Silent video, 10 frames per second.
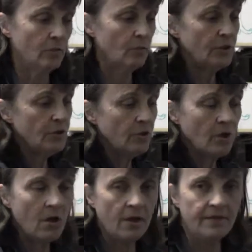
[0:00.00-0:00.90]
What do you
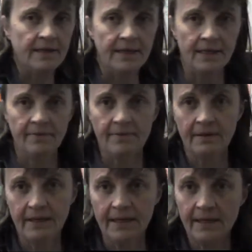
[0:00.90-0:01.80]
call the
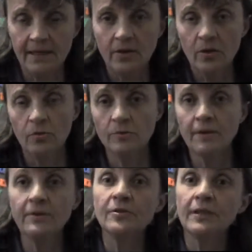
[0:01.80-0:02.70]
lady who's
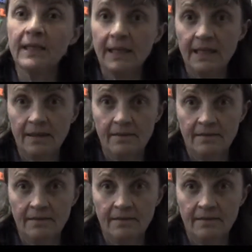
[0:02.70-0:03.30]
married to the king?